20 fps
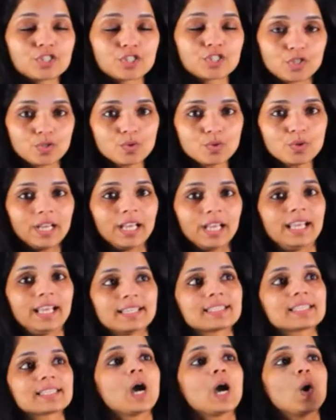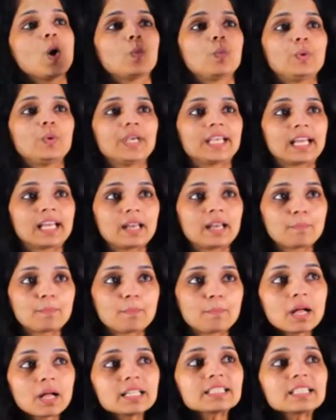do is we can
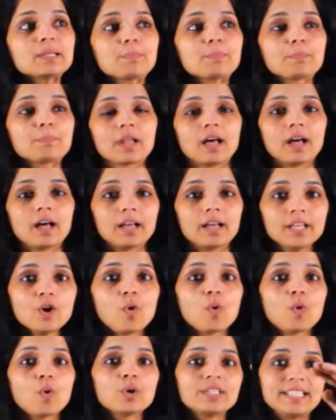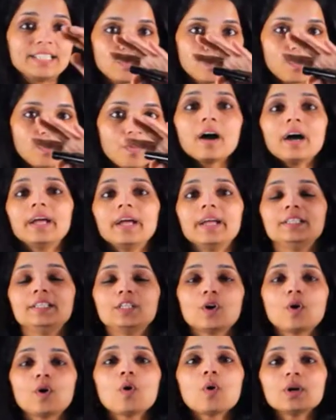multiply or divide
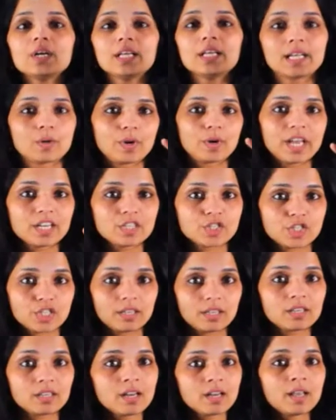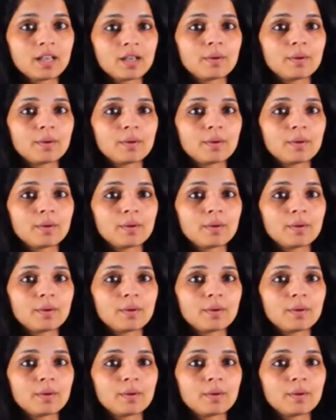the whole equation